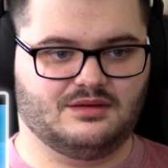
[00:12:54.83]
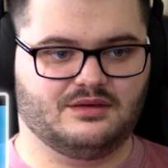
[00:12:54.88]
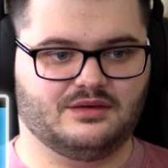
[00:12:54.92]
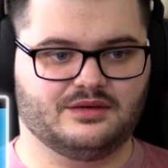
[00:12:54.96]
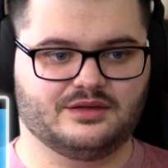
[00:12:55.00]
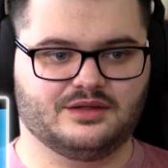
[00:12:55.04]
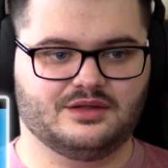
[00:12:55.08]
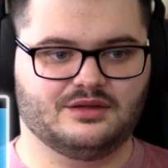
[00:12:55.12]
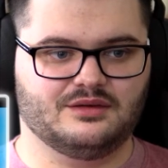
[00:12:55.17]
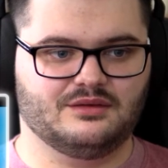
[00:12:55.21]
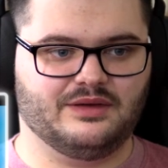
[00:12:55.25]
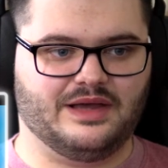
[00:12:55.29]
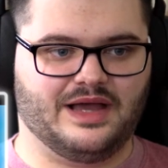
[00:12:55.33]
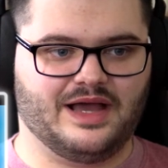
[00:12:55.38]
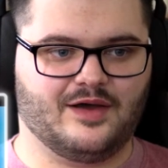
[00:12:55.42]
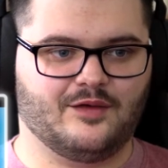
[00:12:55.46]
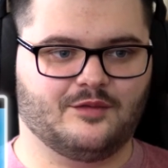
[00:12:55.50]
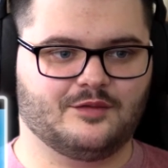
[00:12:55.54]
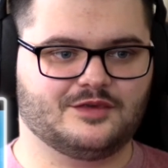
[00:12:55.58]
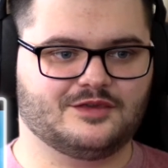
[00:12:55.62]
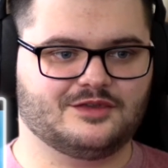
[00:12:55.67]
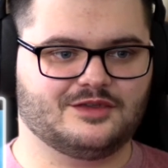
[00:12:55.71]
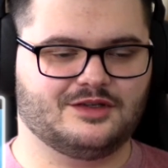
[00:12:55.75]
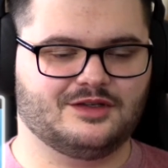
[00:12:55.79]
you
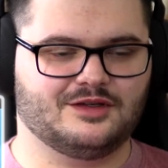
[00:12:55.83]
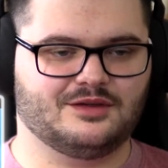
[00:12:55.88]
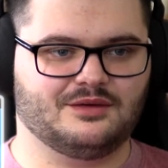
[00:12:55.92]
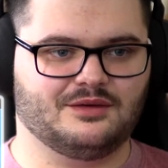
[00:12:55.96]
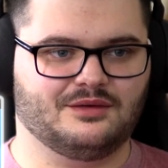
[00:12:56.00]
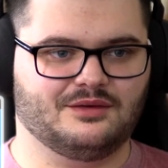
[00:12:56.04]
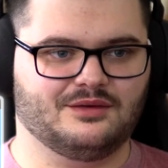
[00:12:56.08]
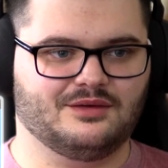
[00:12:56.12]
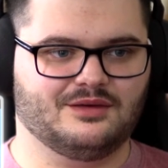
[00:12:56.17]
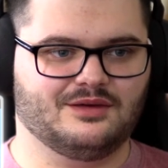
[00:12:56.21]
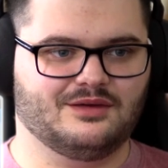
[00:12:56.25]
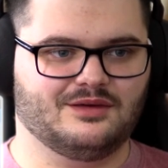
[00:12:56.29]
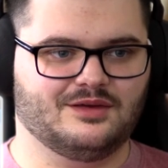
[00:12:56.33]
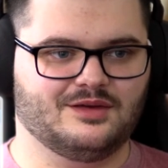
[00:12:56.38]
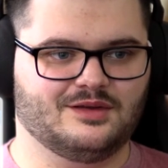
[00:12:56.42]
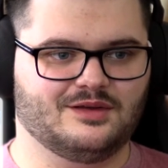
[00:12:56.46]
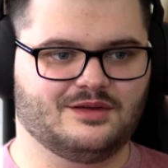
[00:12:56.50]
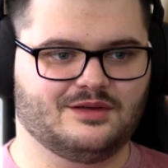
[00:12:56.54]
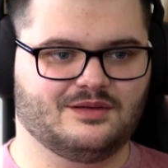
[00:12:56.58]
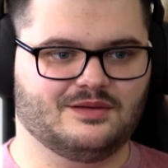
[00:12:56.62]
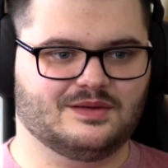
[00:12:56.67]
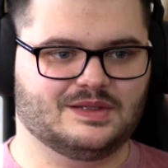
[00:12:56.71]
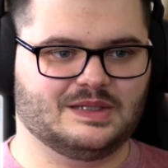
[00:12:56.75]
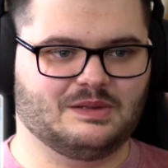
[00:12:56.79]
absolute
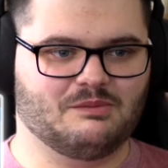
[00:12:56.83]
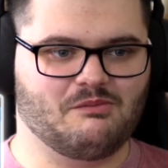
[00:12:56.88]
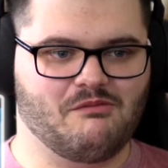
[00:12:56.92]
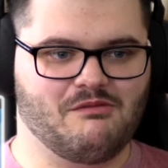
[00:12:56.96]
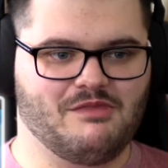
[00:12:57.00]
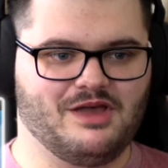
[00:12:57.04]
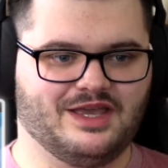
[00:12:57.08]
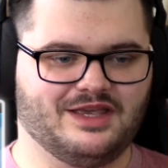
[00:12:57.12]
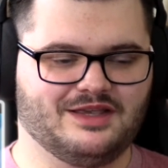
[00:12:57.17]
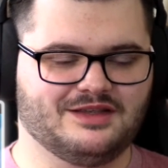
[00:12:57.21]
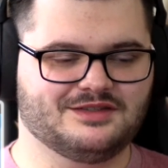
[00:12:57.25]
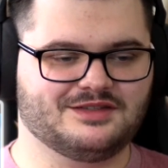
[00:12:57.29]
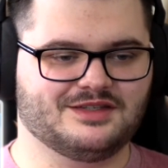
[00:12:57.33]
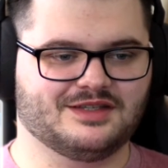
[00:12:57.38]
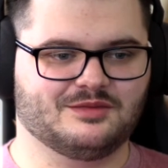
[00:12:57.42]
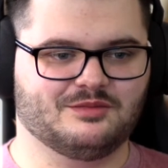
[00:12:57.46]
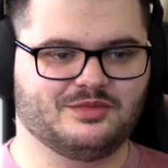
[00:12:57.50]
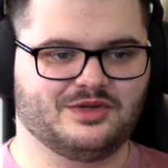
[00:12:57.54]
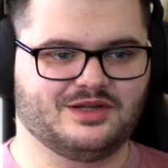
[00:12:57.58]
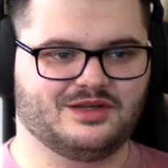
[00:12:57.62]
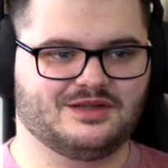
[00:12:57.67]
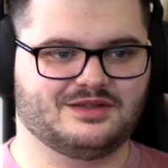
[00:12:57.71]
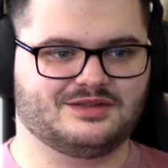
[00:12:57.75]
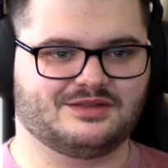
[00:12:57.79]
amazing
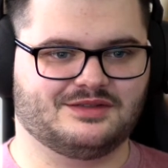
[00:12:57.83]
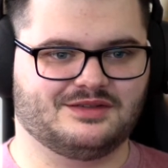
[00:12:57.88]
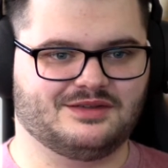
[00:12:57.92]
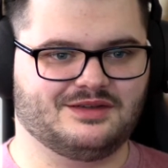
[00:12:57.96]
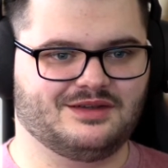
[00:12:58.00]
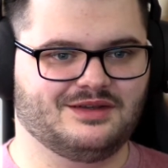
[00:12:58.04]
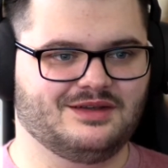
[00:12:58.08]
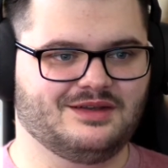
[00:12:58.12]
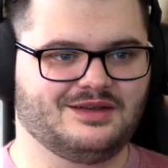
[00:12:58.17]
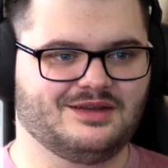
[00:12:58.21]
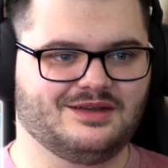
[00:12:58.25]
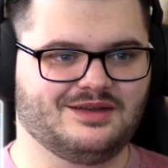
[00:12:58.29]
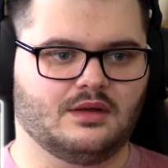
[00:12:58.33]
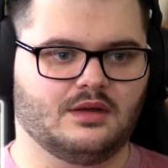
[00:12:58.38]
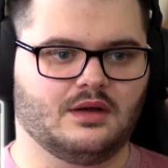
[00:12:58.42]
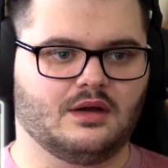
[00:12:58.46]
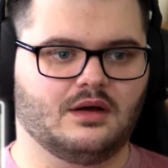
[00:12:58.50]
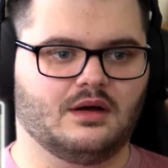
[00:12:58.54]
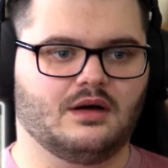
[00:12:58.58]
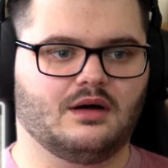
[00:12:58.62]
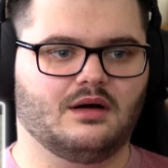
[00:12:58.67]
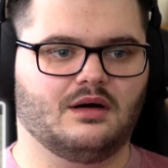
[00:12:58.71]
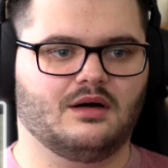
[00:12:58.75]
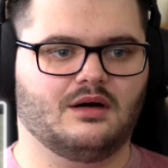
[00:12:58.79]
person.
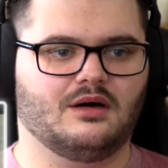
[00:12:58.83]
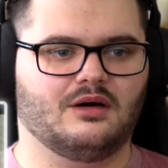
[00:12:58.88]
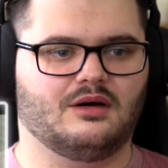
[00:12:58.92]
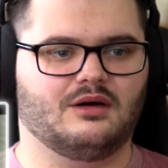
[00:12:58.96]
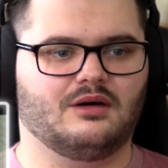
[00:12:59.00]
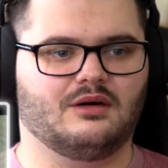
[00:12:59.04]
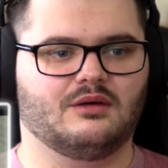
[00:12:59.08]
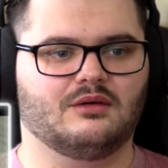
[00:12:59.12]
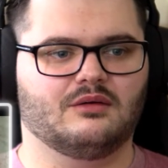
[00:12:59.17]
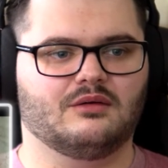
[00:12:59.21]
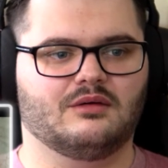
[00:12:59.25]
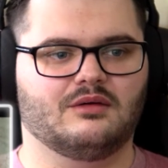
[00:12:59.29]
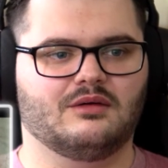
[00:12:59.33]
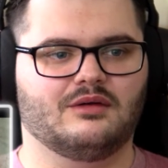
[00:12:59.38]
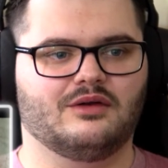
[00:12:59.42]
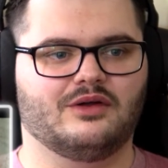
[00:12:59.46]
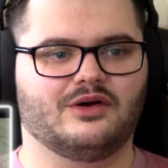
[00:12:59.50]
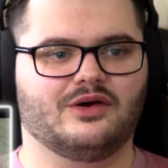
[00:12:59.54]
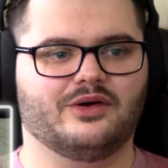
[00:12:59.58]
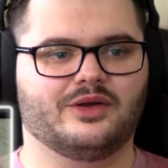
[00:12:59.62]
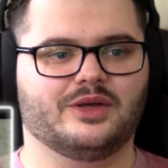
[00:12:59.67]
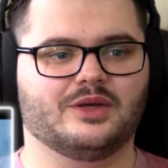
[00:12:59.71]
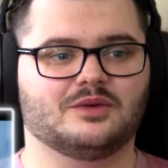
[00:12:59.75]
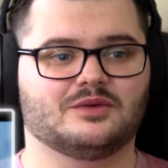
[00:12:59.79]
Oh
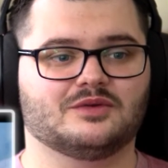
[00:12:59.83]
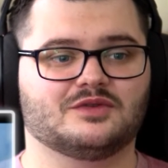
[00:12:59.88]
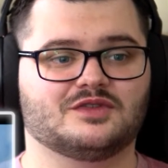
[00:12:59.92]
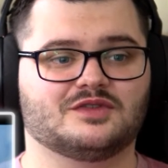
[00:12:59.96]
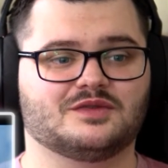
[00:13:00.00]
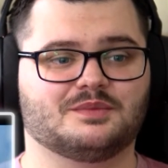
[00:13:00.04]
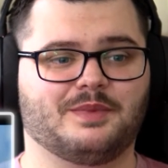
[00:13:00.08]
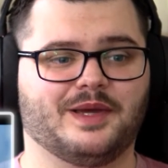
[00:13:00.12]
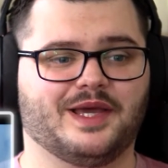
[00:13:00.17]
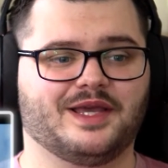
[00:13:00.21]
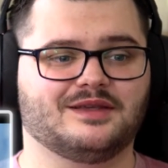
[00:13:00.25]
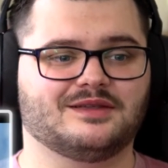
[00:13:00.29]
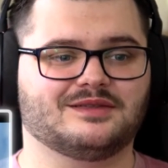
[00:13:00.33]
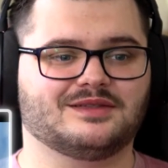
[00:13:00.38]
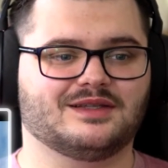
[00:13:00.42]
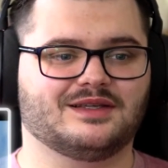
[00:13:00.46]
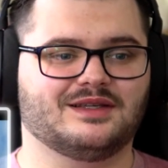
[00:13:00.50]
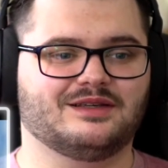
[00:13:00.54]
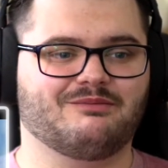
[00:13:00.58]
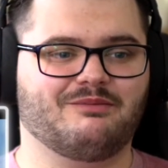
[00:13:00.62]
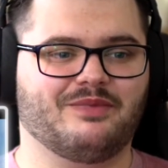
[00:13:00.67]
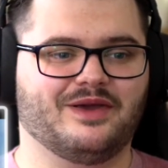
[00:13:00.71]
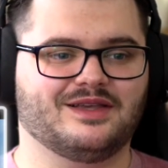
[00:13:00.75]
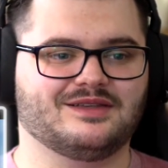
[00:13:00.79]
no, you'd
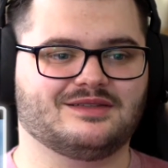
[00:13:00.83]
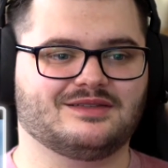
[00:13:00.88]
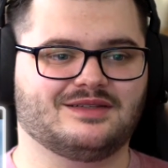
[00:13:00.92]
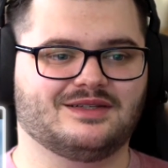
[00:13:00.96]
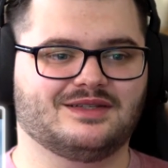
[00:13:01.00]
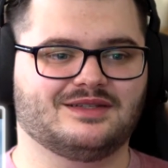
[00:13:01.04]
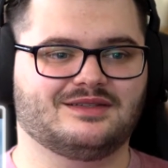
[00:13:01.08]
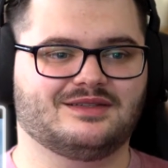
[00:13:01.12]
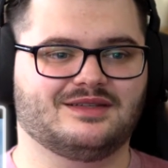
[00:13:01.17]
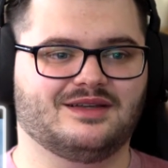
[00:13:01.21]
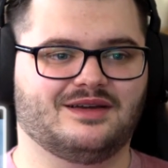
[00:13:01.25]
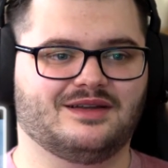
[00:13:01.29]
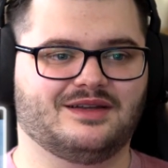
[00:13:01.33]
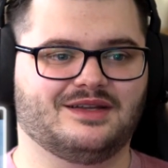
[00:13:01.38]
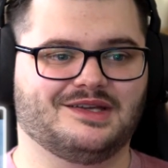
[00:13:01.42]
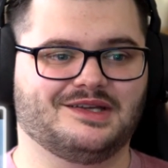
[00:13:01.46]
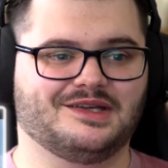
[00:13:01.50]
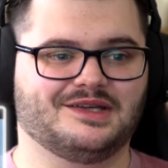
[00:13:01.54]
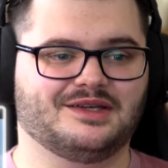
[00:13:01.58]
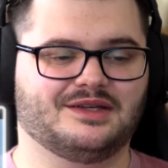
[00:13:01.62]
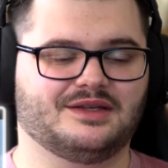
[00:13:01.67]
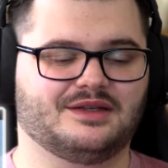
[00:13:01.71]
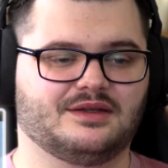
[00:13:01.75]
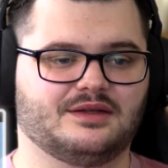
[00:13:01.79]
basically done
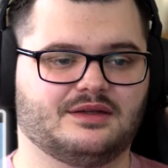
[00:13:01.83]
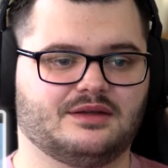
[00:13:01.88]
it.